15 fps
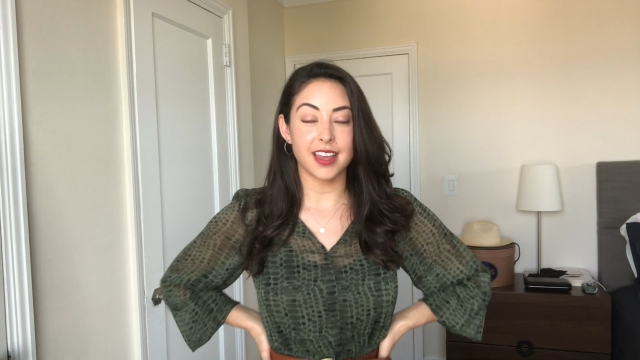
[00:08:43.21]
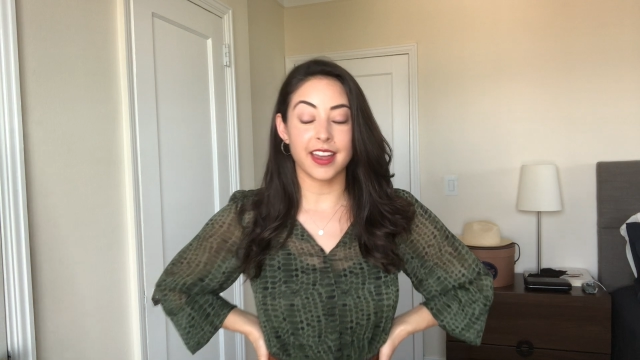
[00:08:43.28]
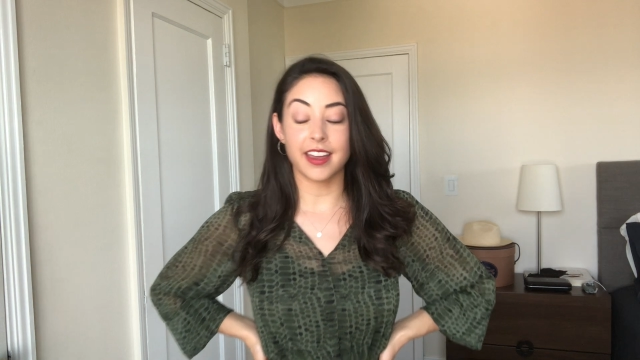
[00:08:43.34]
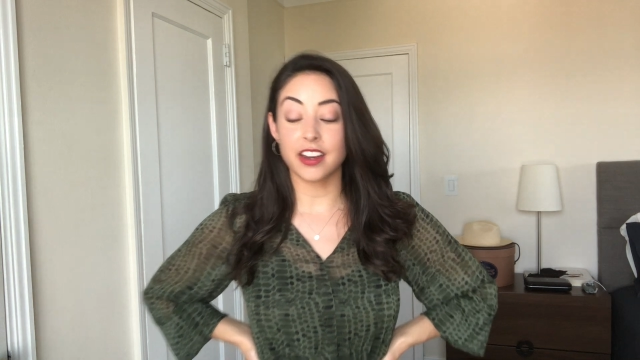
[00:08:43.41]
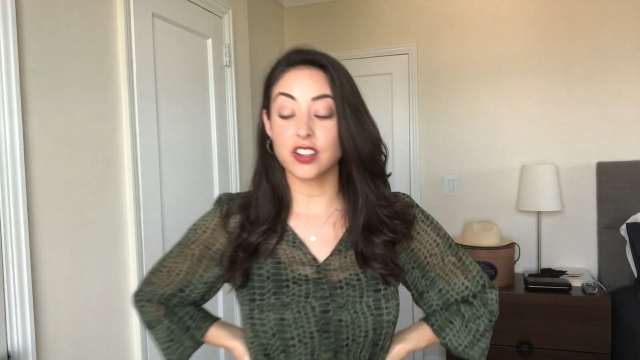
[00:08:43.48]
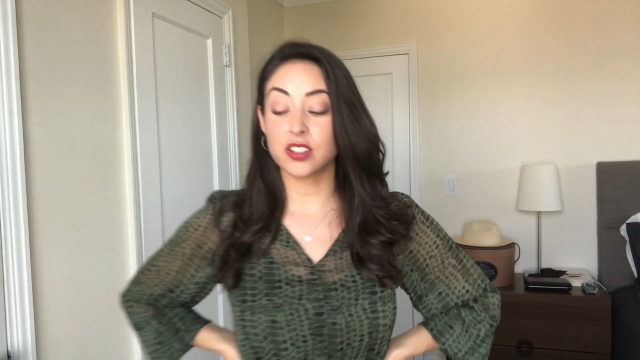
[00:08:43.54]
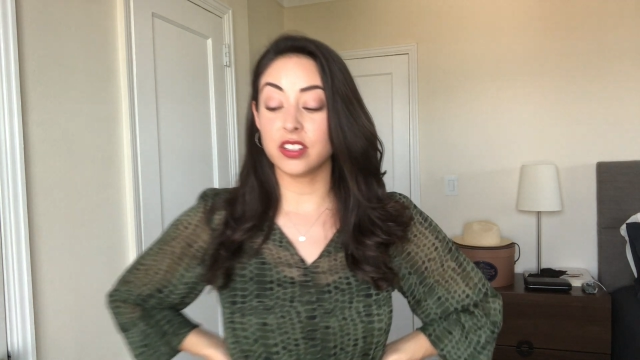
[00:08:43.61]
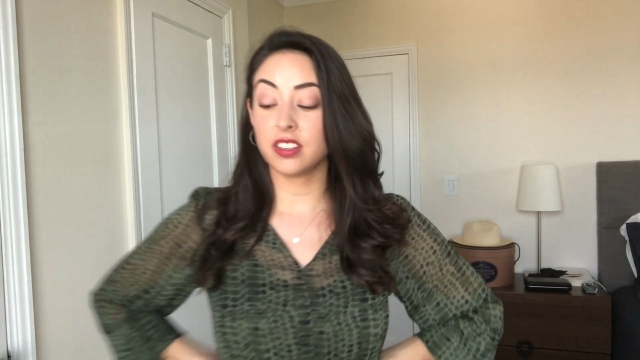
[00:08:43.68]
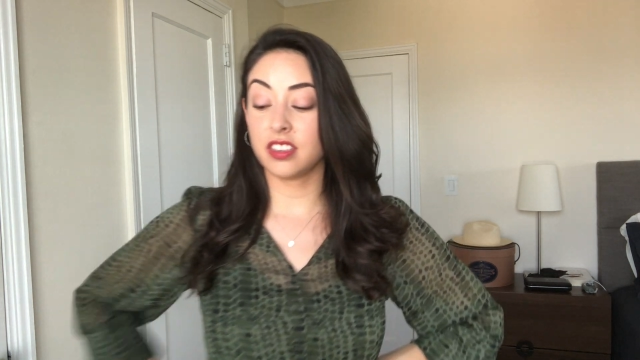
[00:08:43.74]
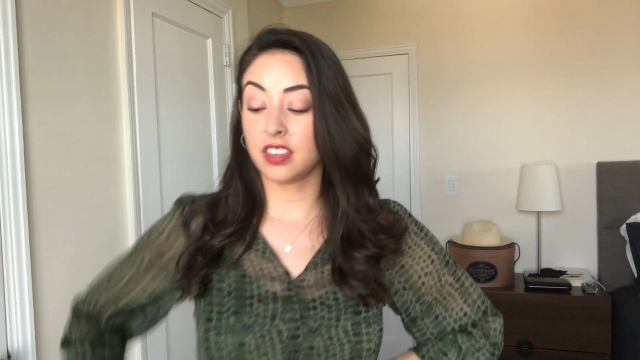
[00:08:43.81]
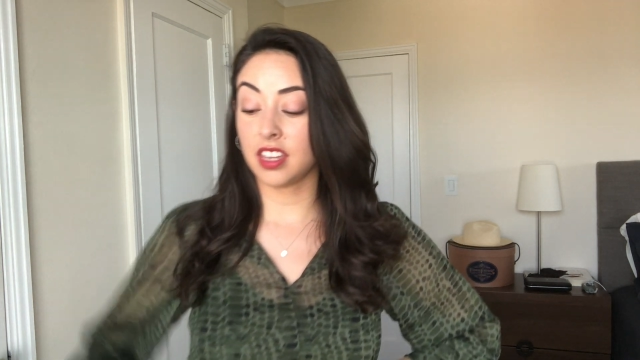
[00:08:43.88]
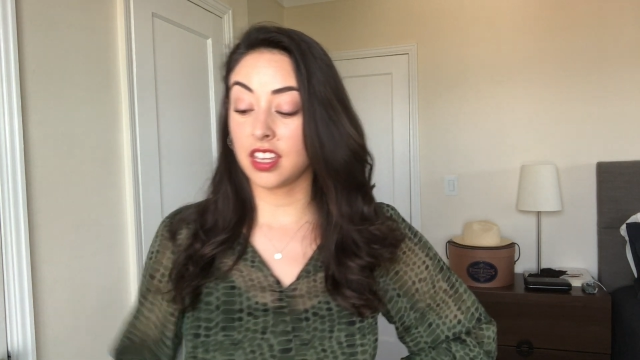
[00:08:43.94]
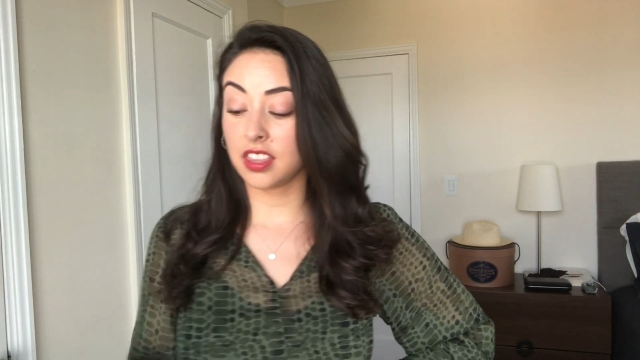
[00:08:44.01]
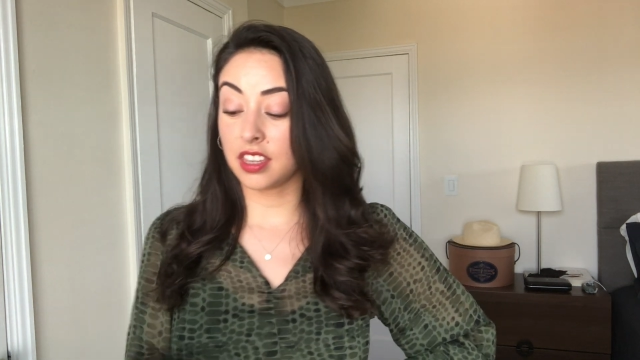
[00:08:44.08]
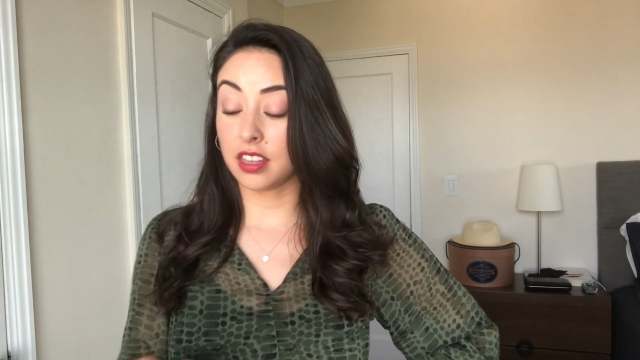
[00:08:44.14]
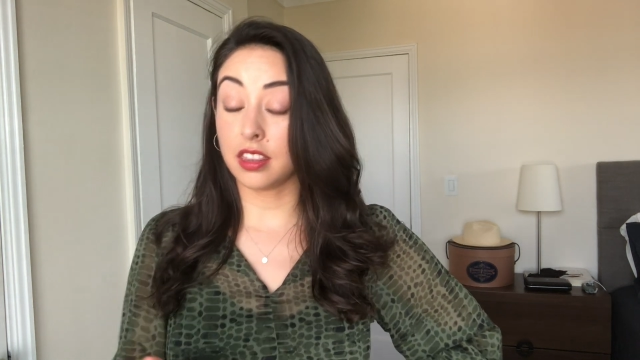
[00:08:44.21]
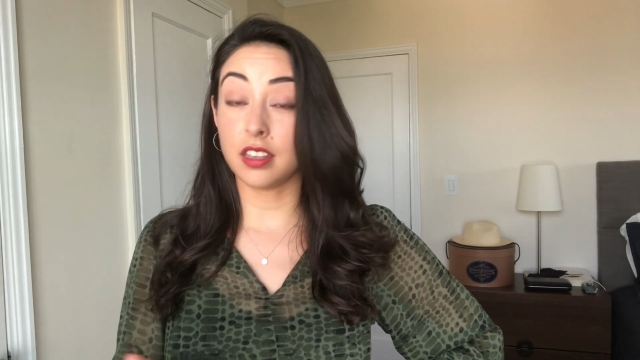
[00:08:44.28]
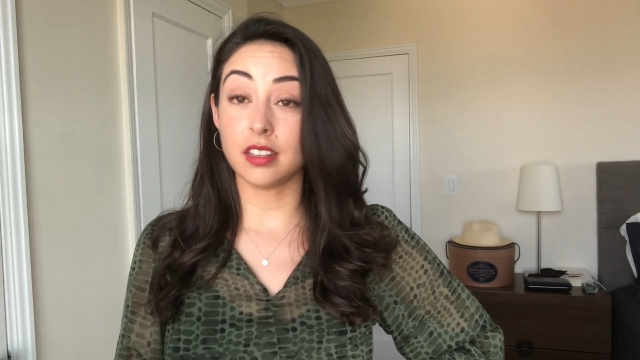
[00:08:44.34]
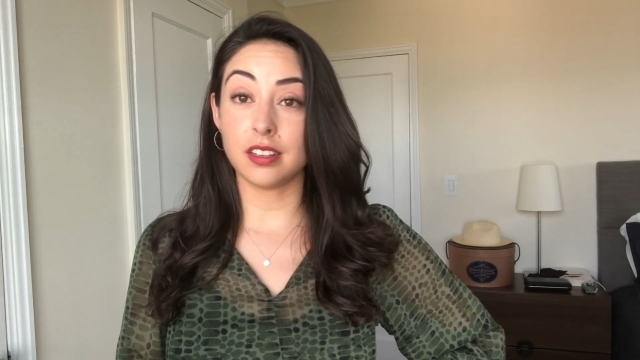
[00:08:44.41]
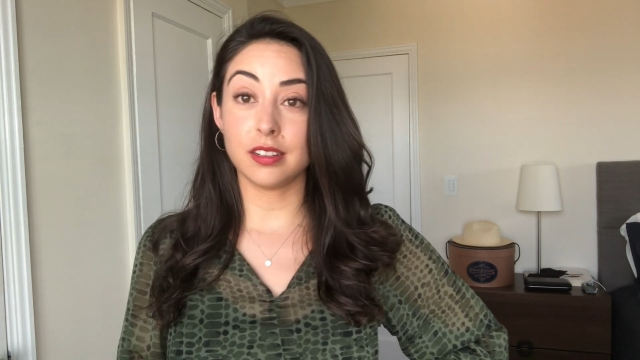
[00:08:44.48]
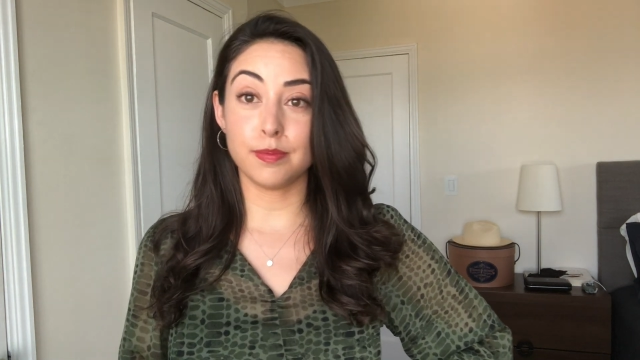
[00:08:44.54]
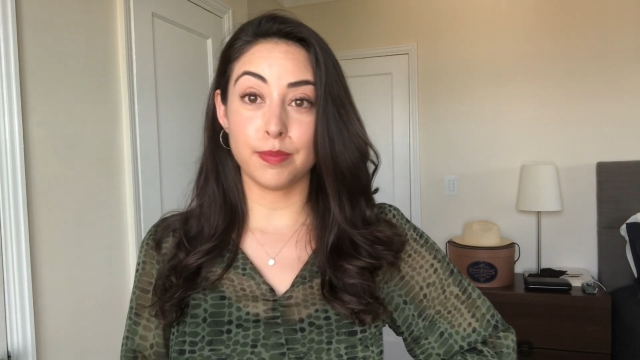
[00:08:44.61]
I actually think that
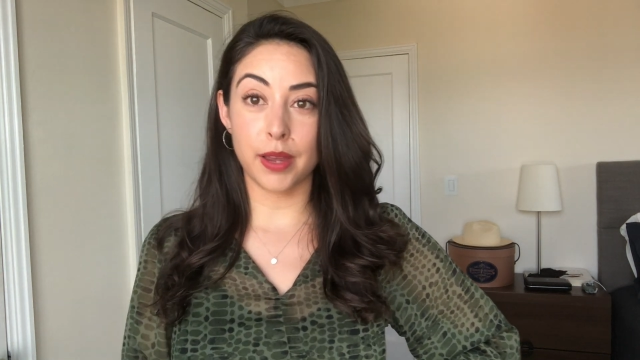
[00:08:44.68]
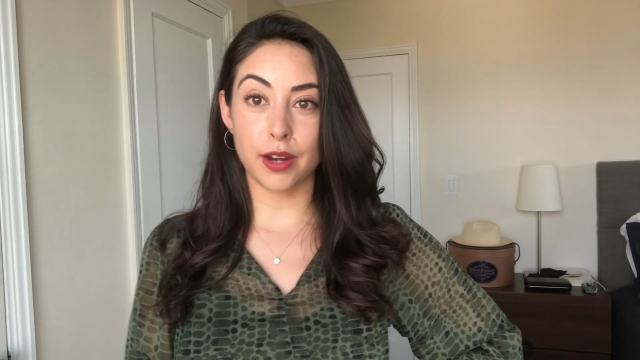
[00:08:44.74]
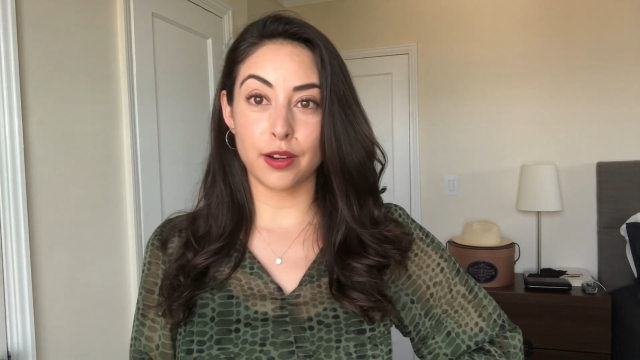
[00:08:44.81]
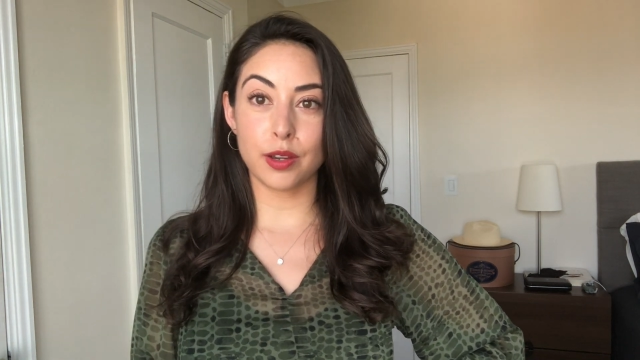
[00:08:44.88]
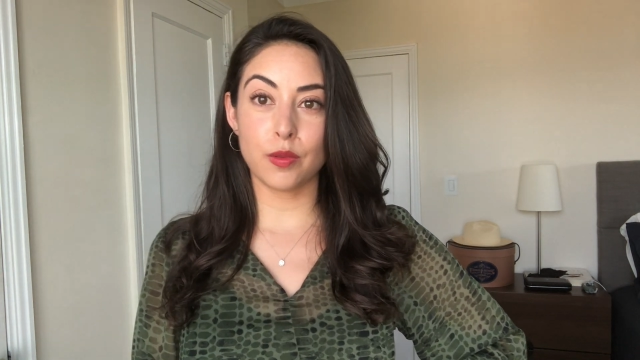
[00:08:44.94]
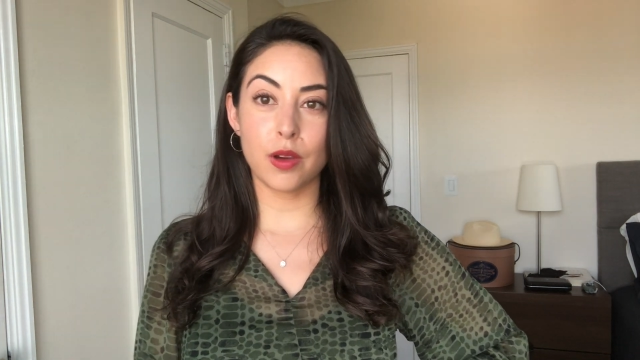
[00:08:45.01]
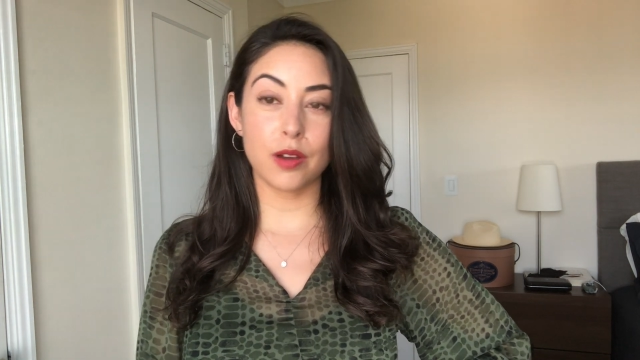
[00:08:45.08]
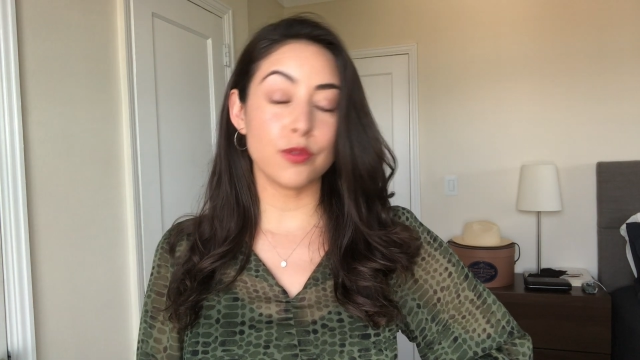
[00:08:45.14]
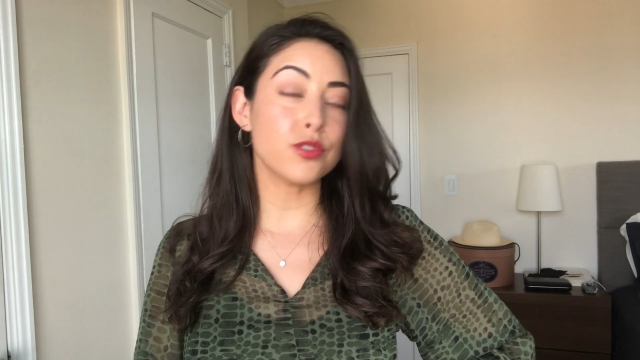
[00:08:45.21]
the berry one,